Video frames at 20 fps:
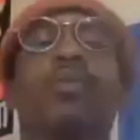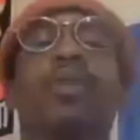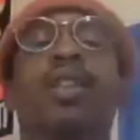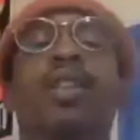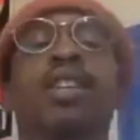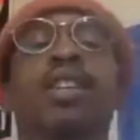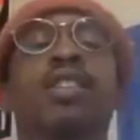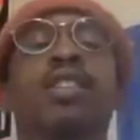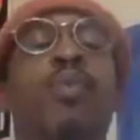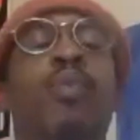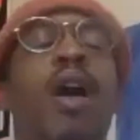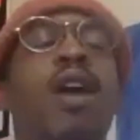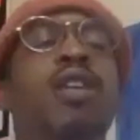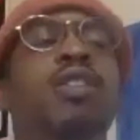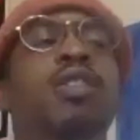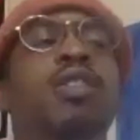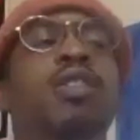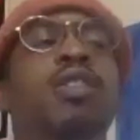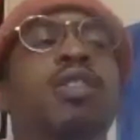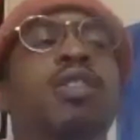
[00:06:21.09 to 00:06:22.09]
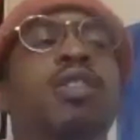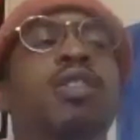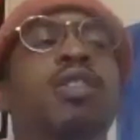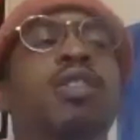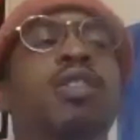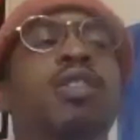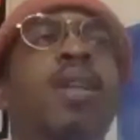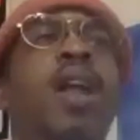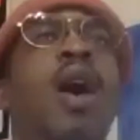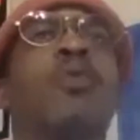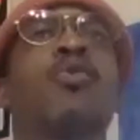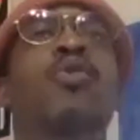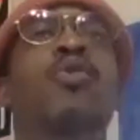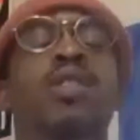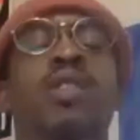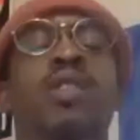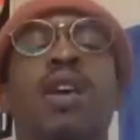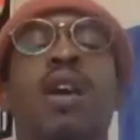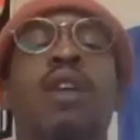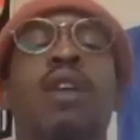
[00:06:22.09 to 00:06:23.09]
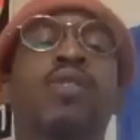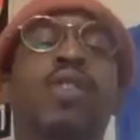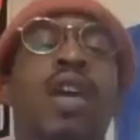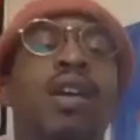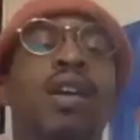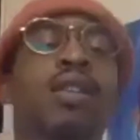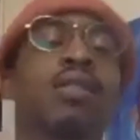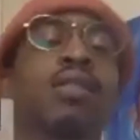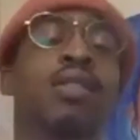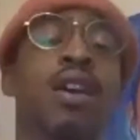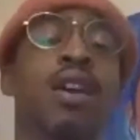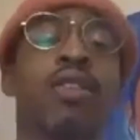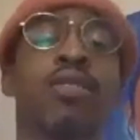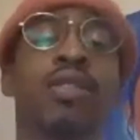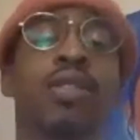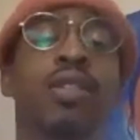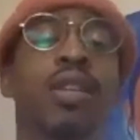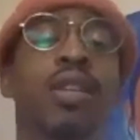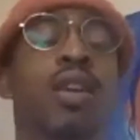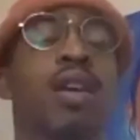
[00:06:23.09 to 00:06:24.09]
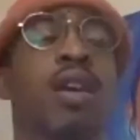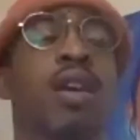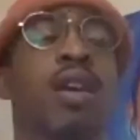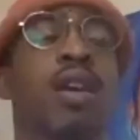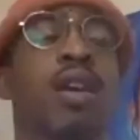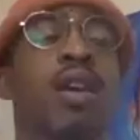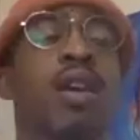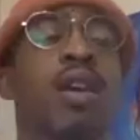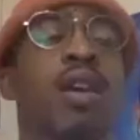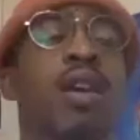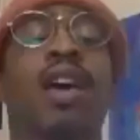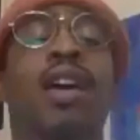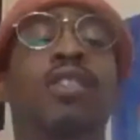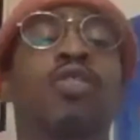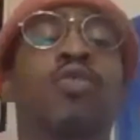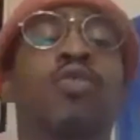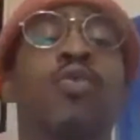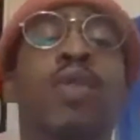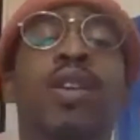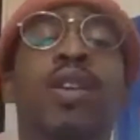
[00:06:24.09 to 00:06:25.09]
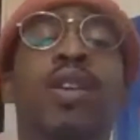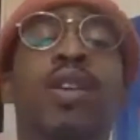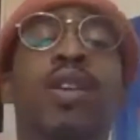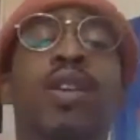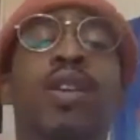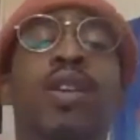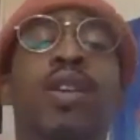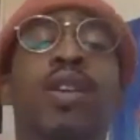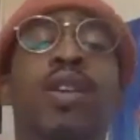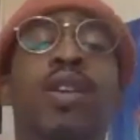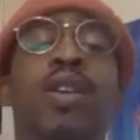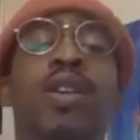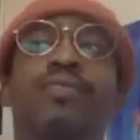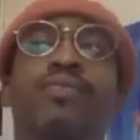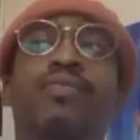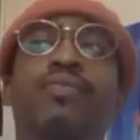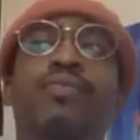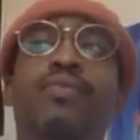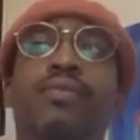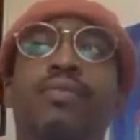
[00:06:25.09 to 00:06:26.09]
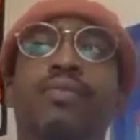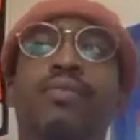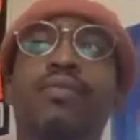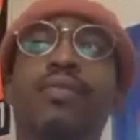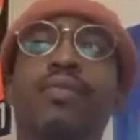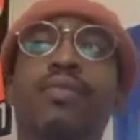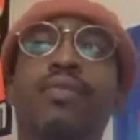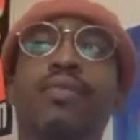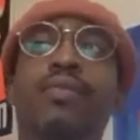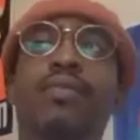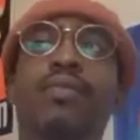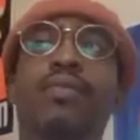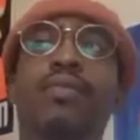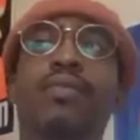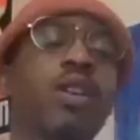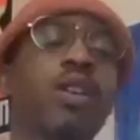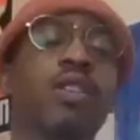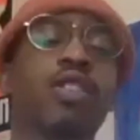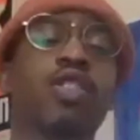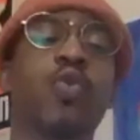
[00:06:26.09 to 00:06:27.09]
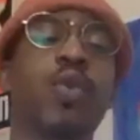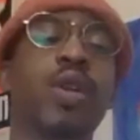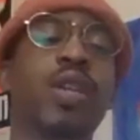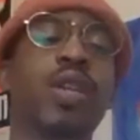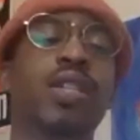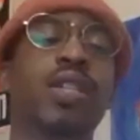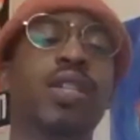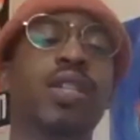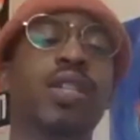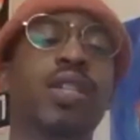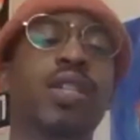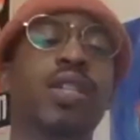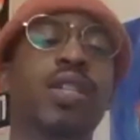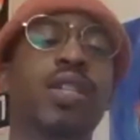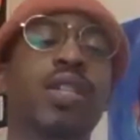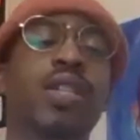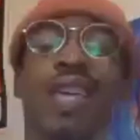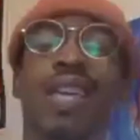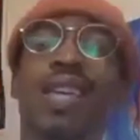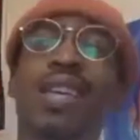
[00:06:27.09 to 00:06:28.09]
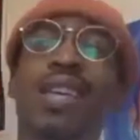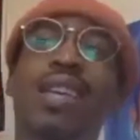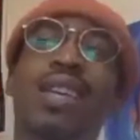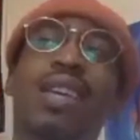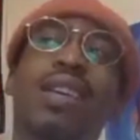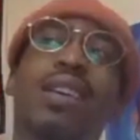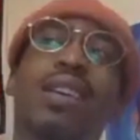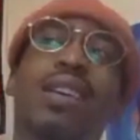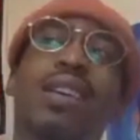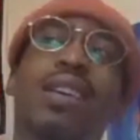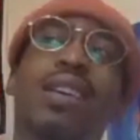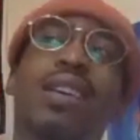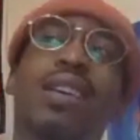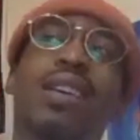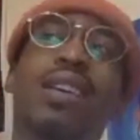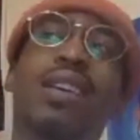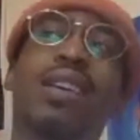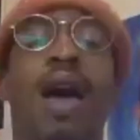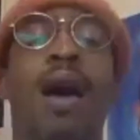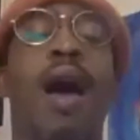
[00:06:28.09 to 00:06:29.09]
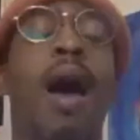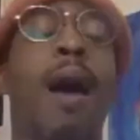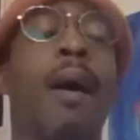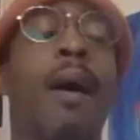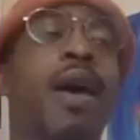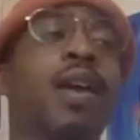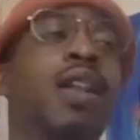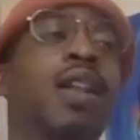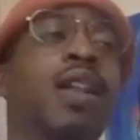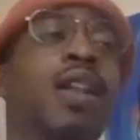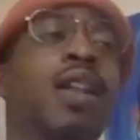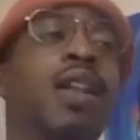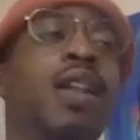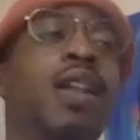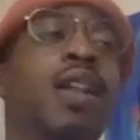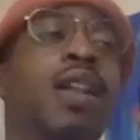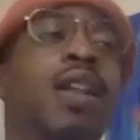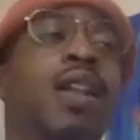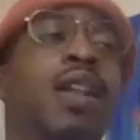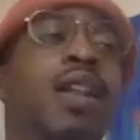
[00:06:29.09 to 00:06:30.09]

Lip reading: even released projects before that, but I wouldn't say I was taking it seriously. And so that's like the winter of 2016, because I ended up putting